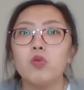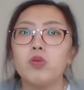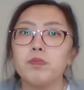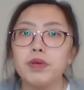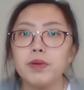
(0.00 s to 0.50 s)

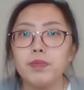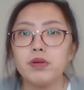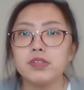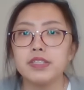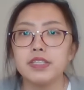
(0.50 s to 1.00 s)
When
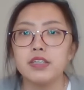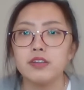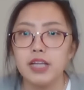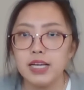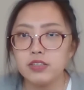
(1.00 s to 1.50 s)
people see a
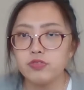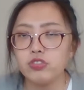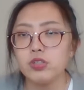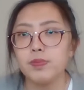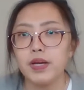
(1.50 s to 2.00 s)
nice
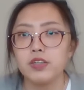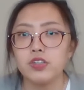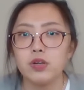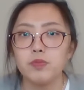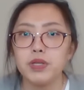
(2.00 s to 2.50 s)
food
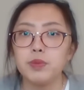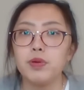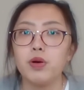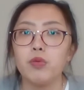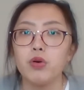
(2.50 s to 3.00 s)
picture,
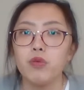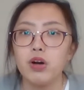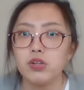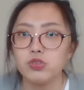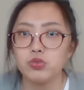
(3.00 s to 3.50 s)
people will
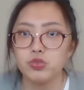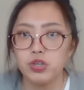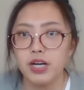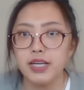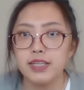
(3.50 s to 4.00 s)
want to
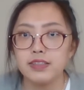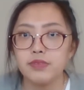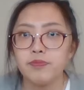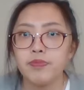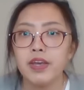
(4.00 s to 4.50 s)
try it.
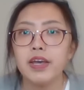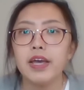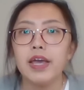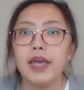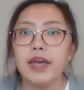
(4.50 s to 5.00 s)

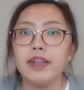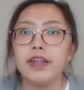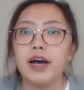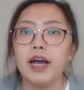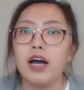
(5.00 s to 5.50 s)
And
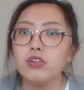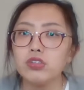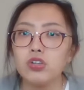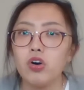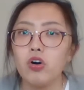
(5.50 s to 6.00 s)
I
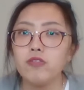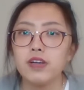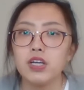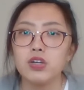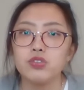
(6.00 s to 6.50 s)
also
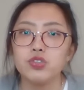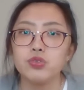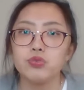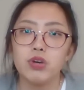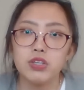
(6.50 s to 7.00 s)
often go
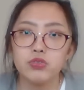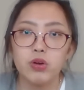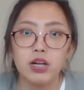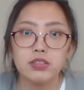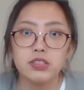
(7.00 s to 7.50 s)
to
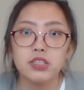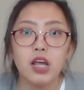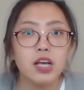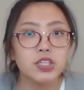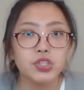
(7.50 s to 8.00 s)
restaurants,
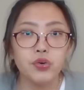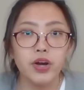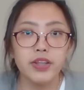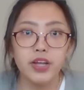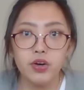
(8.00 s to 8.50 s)
so
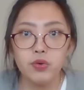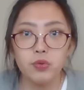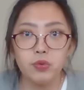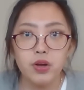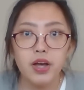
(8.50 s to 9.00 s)
I
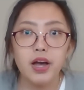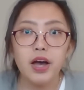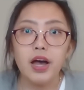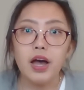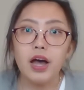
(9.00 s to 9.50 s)
know
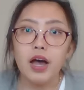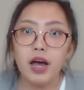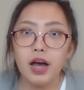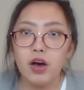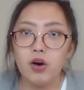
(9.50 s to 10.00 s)

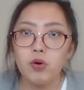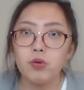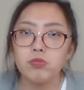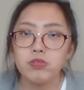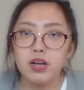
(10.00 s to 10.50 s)

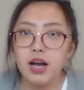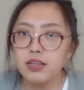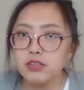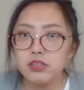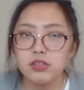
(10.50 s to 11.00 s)
how
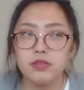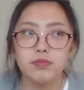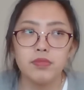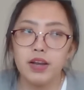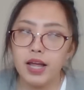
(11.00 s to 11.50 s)

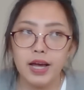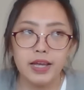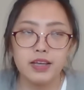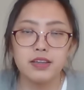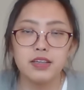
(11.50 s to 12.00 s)
customers
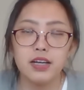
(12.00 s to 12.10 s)
like.